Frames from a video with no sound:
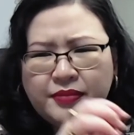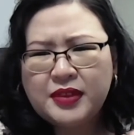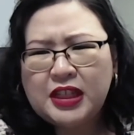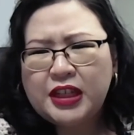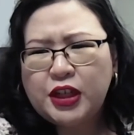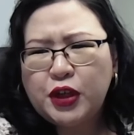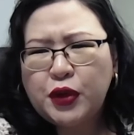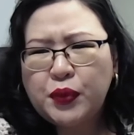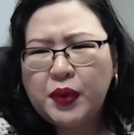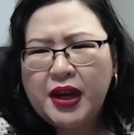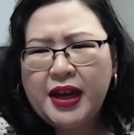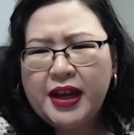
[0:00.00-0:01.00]
like a
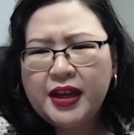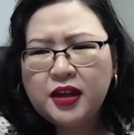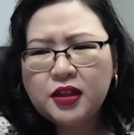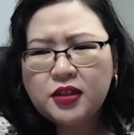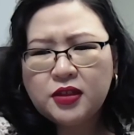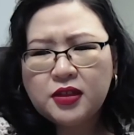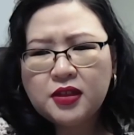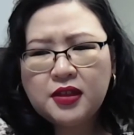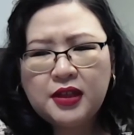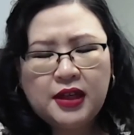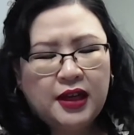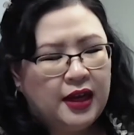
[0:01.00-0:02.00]
gray color.
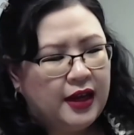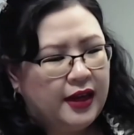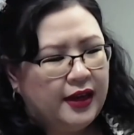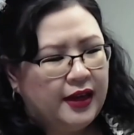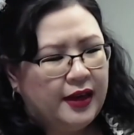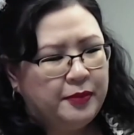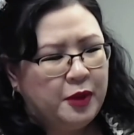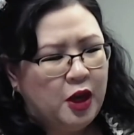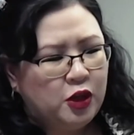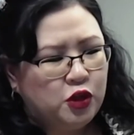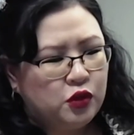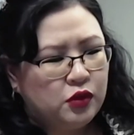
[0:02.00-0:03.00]
I'm
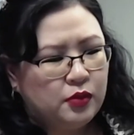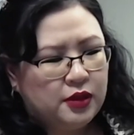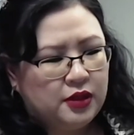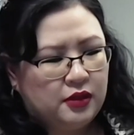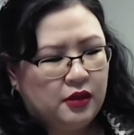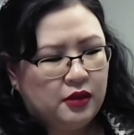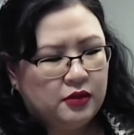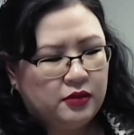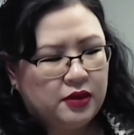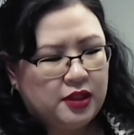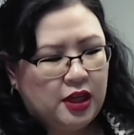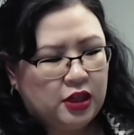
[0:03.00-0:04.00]
not sure what the
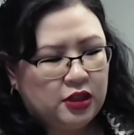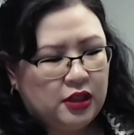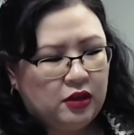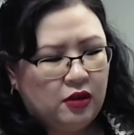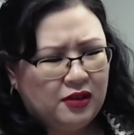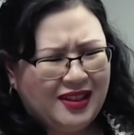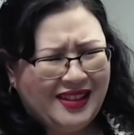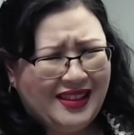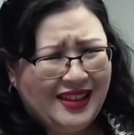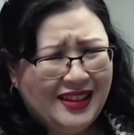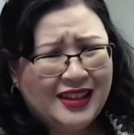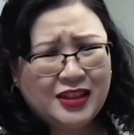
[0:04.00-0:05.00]
color is actually called. I
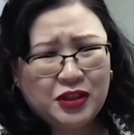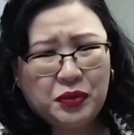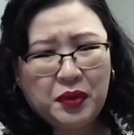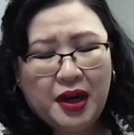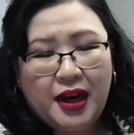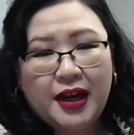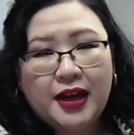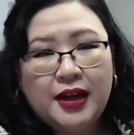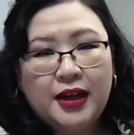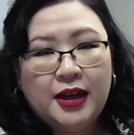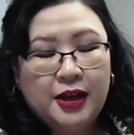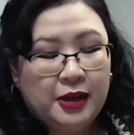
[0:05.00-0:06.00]
think it's gray.
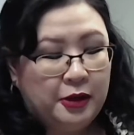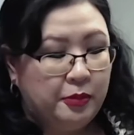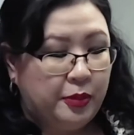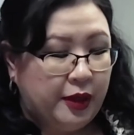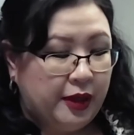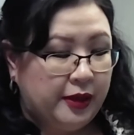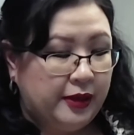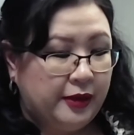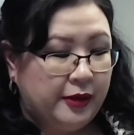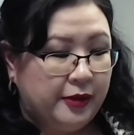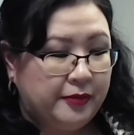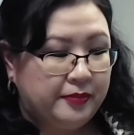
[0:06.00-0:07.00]
But
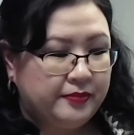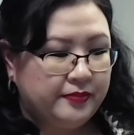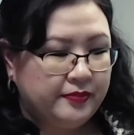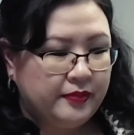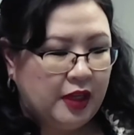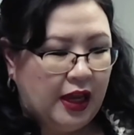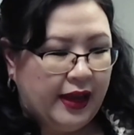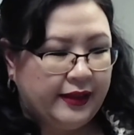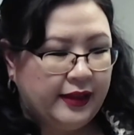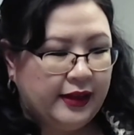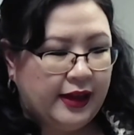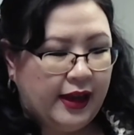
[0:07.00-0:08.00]

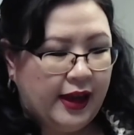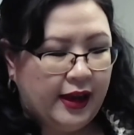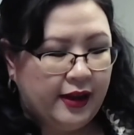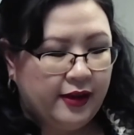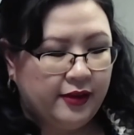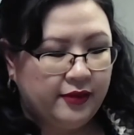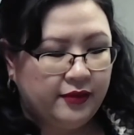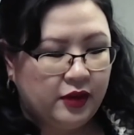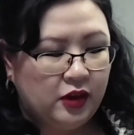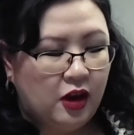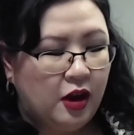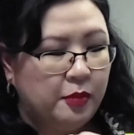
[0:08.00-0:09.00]
and then I have a
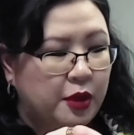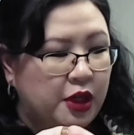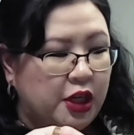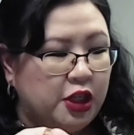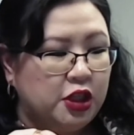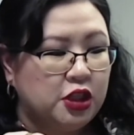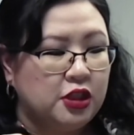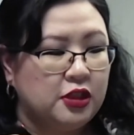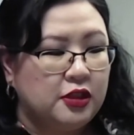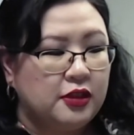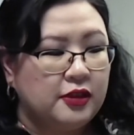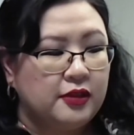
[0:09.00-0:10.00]

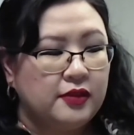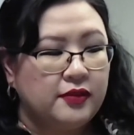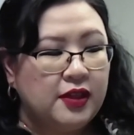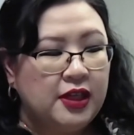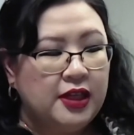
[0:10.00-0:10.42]
combination of